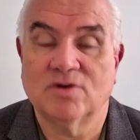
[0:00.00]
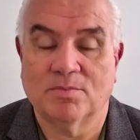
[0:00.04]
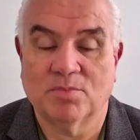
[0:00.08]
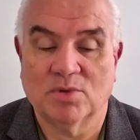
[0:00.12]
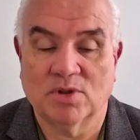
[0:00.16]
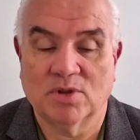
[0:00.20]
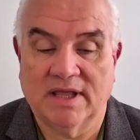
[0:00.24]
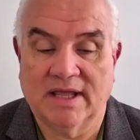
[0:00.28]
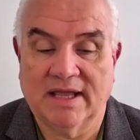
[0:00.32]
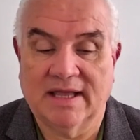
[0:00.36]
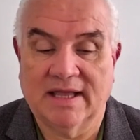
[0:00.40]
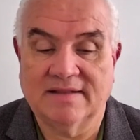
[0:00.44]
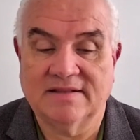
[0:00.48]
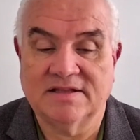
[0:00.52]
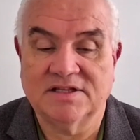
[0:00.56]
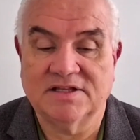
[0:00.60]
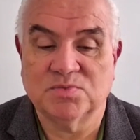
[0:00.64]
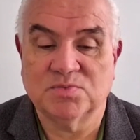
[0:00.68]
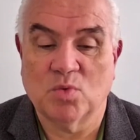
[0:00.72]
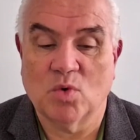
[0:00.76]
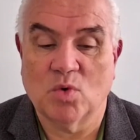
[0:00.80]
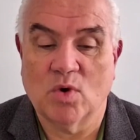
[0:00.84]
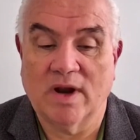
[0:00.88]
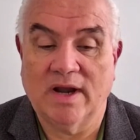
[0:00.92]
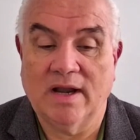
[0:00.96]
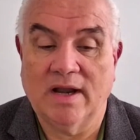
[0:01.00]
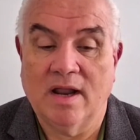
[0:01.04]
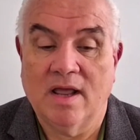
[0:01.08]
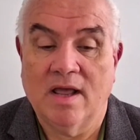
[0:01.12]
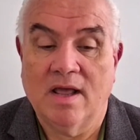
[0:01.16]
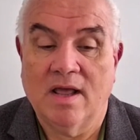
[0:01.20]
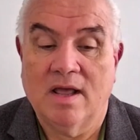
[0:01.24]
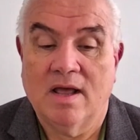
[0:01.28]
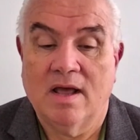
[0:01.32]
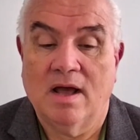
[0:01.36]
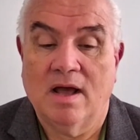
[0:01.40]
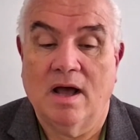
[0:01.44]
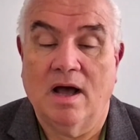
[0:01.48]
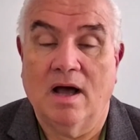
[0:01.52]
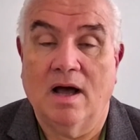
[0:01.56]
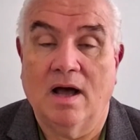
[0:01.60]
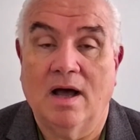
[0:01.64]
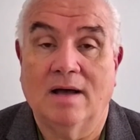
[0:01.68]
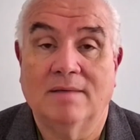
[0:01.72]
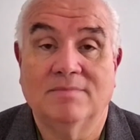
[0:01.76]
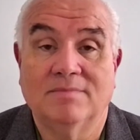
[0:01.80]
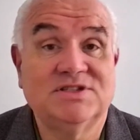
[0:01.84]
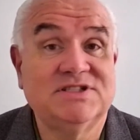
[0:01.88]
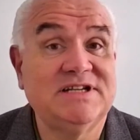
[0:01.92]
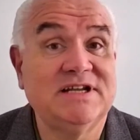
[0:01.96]
Triple E at this point.
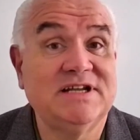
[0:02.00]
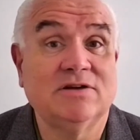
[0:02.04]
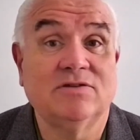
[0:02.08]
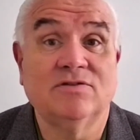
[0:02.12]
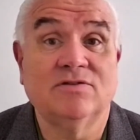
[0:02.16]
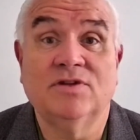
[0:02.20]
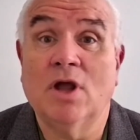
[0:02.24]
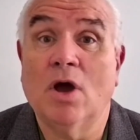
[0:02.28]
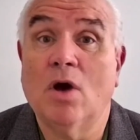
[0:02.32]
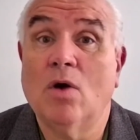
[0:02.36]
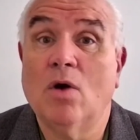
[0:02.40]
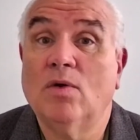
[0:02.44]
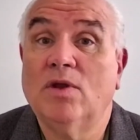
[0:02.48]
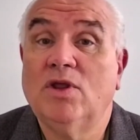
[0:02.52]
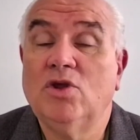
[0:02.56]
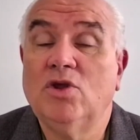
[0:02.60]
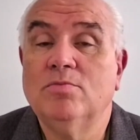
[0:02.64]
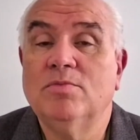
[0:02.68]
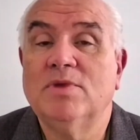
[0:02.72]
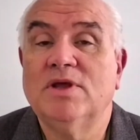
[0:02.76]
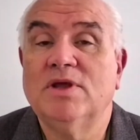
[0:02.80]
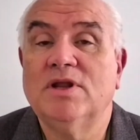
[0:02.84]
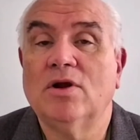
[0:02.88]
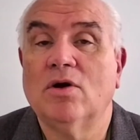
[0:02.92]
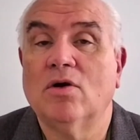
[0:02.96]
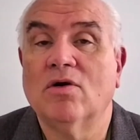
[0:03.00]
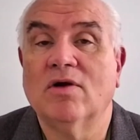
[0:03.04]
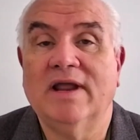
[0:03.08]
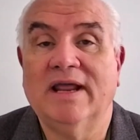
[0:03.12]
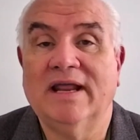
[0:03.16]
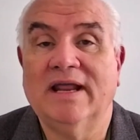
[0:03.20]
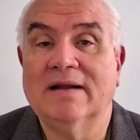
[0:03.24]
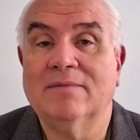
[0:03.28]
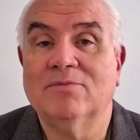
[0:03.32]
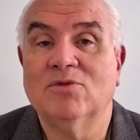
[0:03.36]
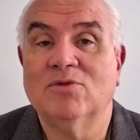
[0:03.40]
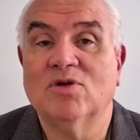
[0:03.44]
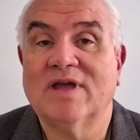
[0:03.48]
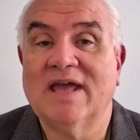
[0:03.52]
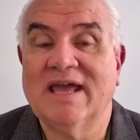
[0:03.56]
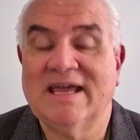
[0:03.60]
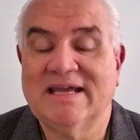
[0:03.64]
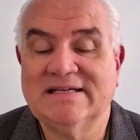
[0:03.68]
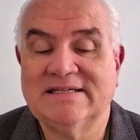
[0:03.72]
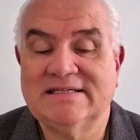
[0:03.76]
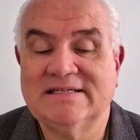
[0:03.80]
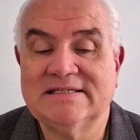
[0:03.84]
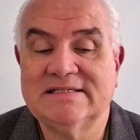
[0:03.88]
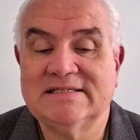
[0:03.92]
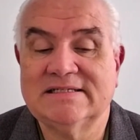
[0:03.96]
Still no human or animal
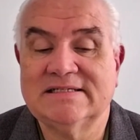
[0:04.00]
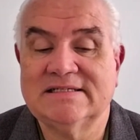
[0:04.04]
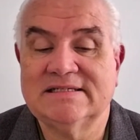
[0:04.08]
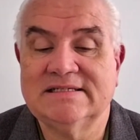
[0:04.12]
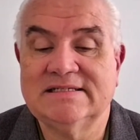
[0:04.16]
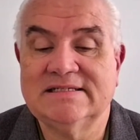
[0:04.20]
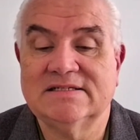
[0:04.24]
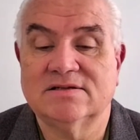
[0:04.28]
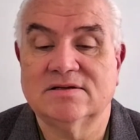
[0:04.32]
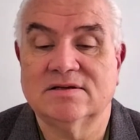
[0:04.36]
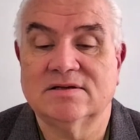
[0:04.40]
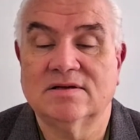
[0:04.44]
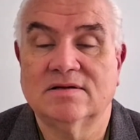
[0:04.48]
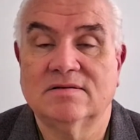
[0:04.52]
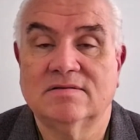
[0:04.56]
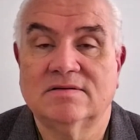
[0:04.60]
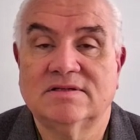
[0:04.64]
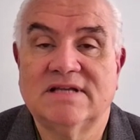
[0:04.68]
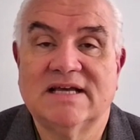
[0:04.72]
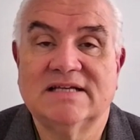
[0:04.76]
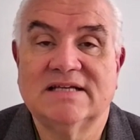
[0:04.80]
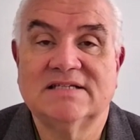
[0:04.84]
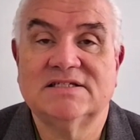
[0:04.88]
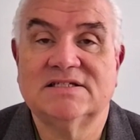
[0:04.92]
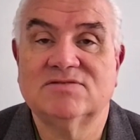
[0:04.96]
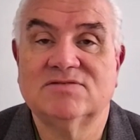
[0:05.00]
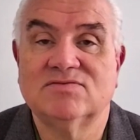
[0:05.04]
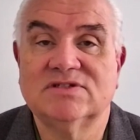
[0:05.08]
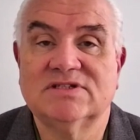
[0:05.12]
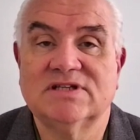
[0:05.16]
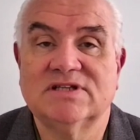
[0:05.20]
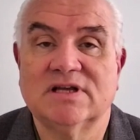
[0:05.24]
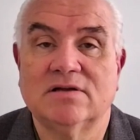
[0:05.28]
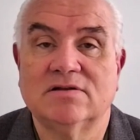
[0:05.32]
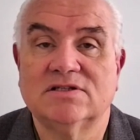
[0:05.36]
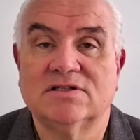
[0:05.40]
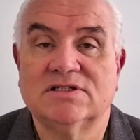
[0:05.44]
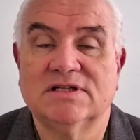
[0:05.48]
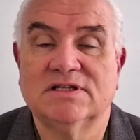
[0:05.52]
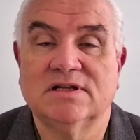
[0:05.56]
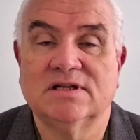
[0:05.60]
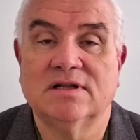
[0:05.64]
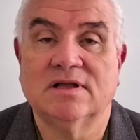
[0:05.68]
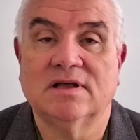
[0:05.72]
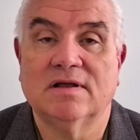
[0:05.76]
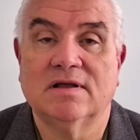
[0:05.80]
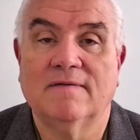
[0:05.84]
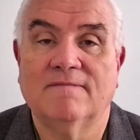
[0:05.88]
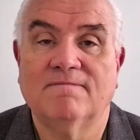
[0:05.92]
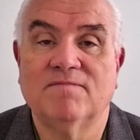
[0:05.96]
cases. The test results
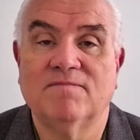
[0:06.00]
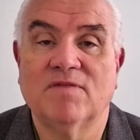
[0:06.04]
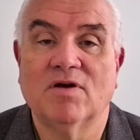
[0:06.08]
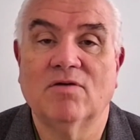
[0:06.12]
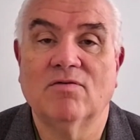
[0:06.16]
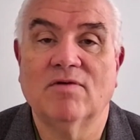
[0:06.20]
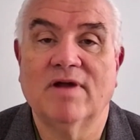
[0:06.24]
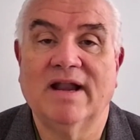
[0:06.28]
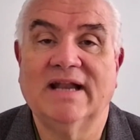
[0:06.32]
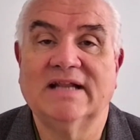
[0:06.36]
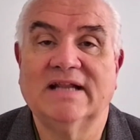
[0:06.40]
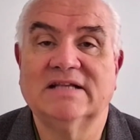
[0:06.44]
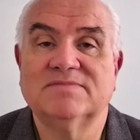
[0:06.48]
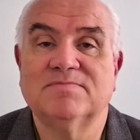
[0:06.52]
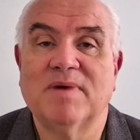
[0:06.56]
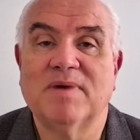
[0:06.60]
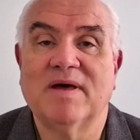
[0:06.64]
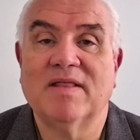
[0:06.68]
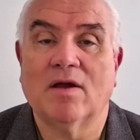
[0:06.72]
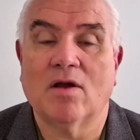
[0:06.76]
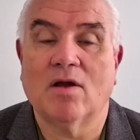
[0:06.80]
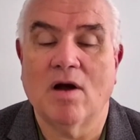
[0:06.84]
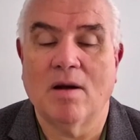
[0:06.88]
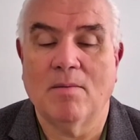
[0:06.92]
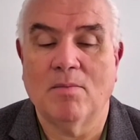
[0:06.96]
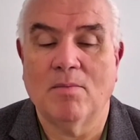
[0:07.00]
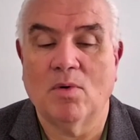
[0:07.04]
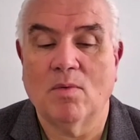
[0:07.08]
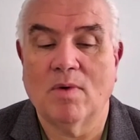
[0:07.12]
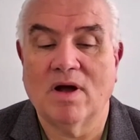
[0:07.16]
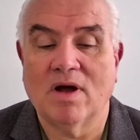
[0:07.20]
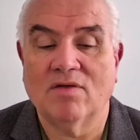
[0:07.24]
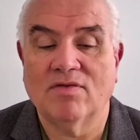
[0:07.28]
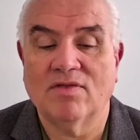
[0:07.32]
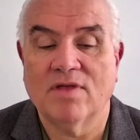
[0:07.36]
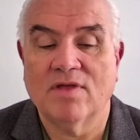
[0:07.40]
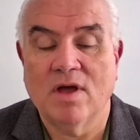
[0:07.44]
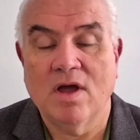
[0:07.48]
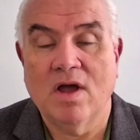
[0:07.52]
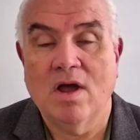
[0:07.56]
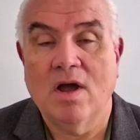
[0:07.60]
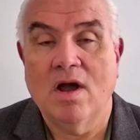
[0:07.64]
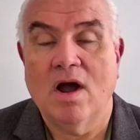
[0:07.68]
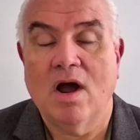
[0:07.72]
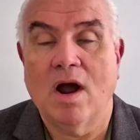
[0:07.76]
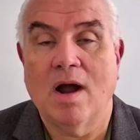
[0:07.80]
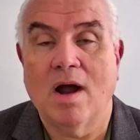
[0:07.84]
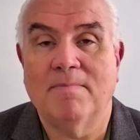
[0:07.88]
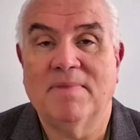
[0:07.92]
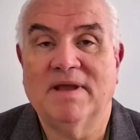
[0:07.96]
and the ratings by the Commonwealth
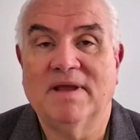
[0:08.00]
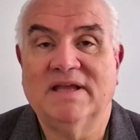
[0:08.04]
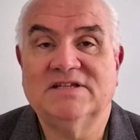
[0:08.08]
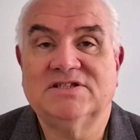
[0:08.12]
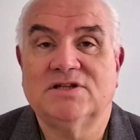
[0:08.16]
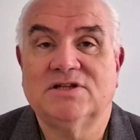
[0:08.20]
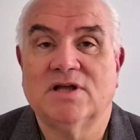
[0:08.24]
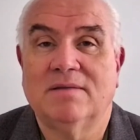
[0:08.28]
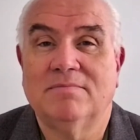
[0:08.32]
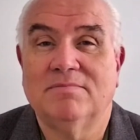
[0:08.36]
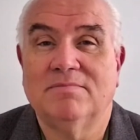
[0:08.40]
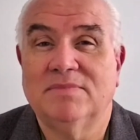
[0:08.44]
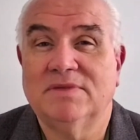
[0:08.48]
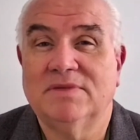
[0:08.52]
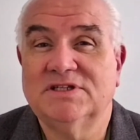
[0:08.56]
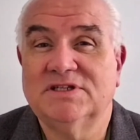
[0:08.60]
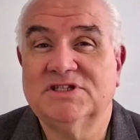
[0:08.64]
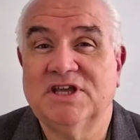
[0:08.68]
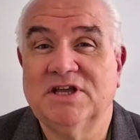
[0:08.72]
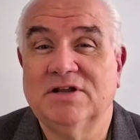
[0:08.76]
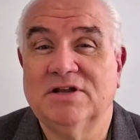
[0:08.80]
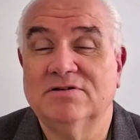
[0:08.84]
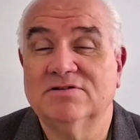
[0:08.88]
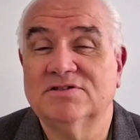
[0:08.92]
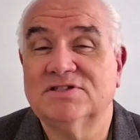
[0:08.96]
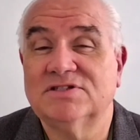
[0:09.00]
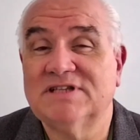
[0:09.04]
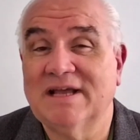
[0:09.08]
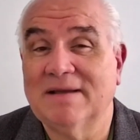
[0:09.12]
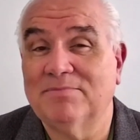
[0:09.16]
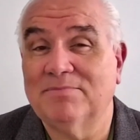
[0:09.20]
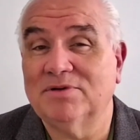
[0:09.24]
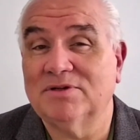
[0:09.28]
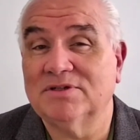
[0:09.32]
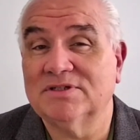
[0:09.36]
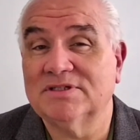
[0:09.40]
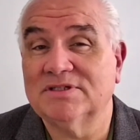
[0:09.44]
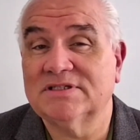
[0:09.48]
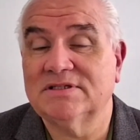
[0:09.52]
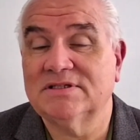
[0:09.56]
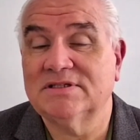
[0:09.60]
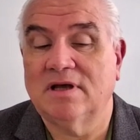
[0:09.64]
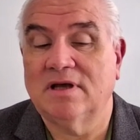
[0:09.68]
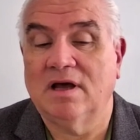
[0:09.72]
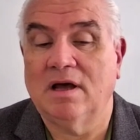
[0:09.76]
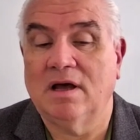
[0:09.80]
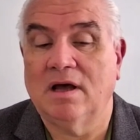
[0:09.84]
are based on mosquito samples